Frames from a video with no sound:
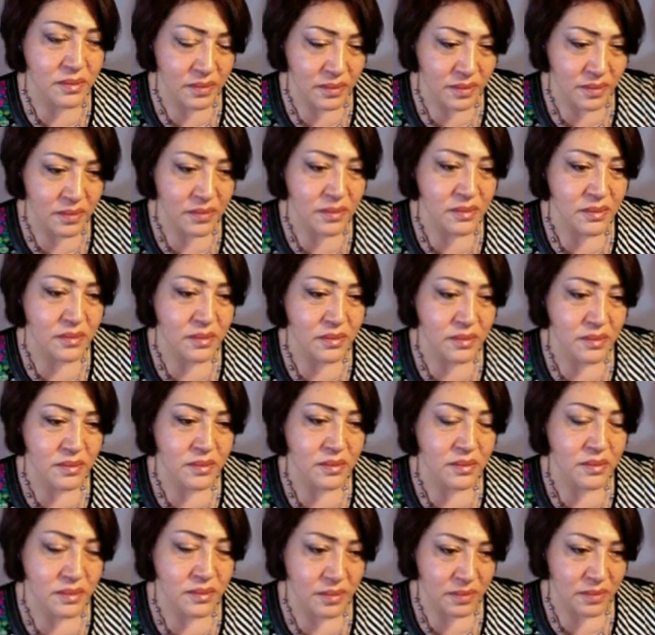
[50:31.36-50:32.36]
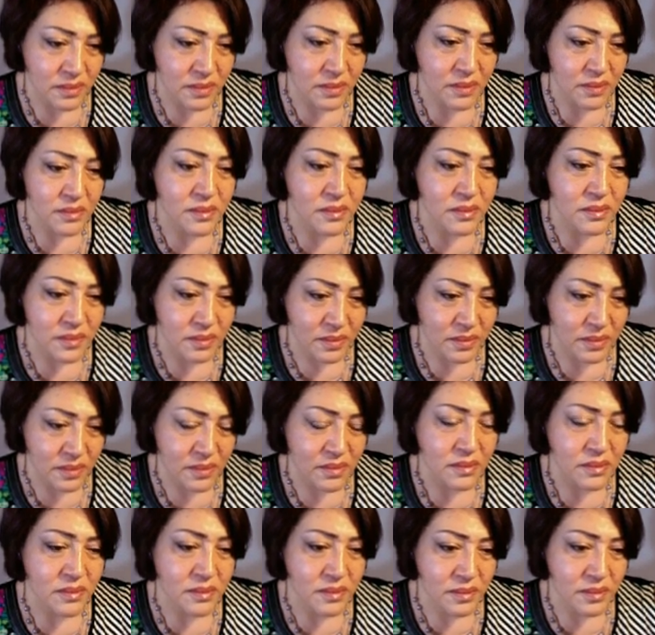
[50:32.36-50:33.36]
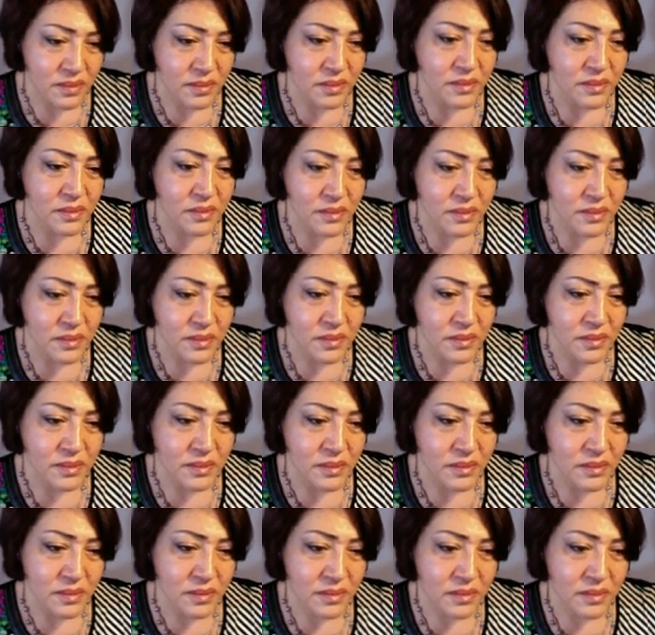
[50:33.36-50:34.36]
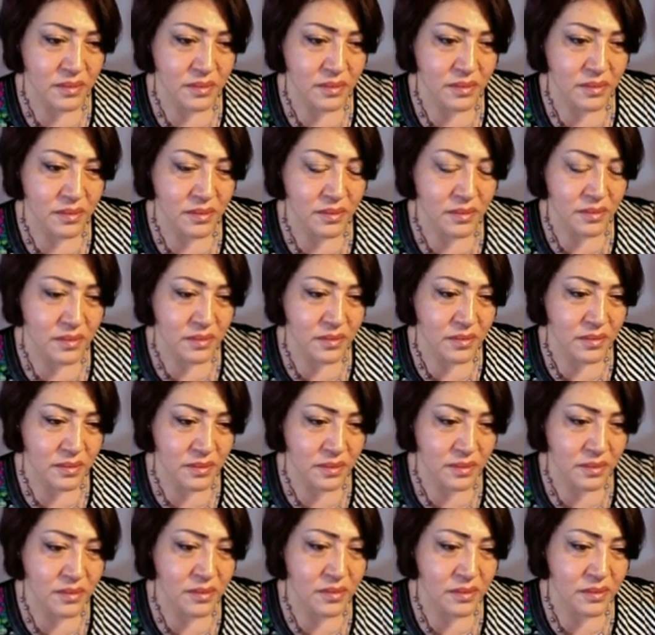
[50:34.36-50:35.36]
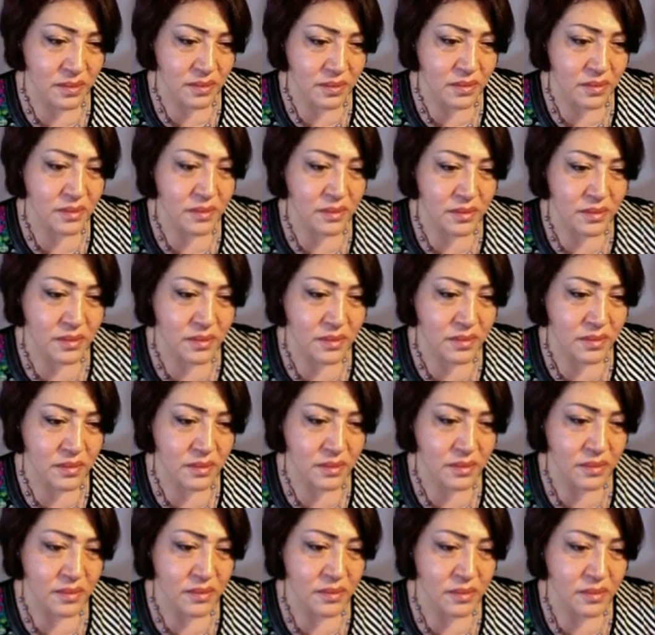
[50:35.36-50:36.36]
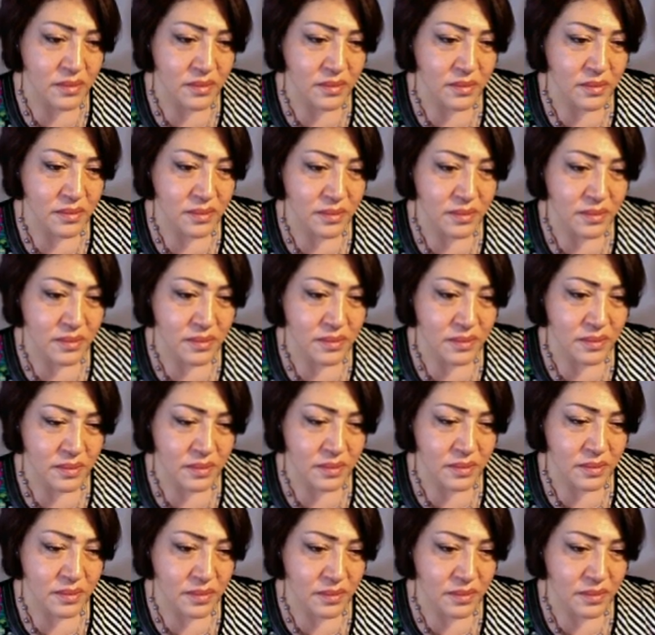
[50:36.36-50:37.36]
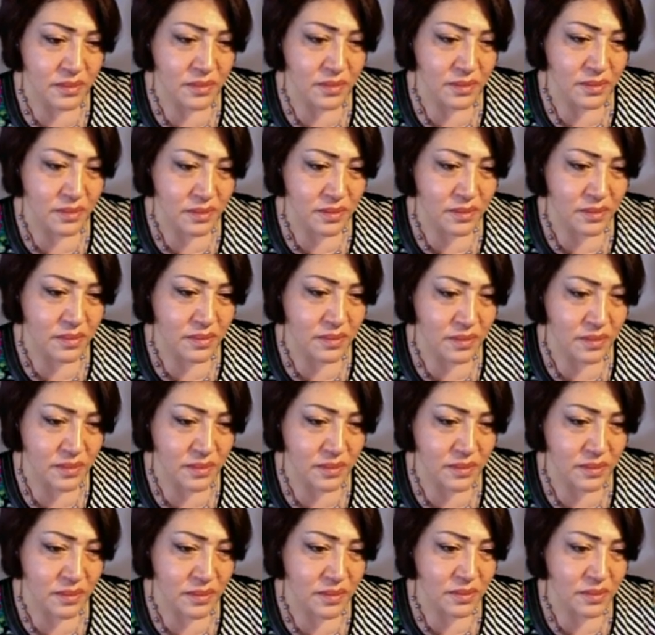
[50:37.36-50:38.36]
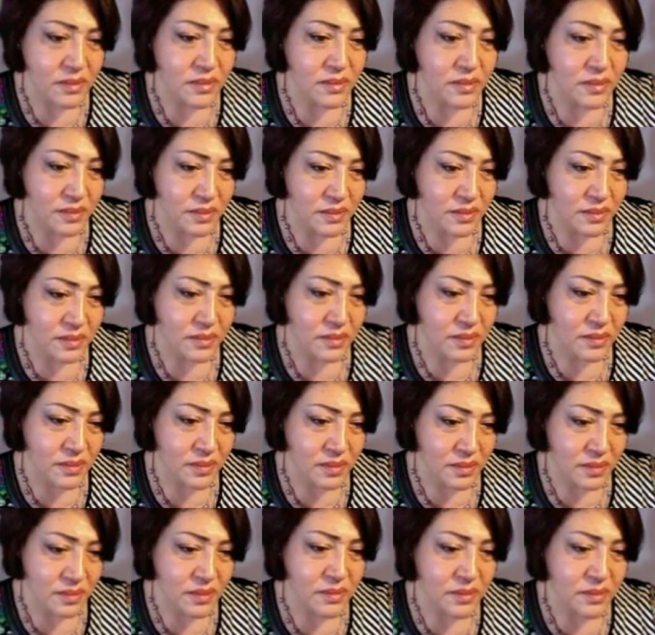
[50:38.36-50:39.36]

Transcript: (not speaking)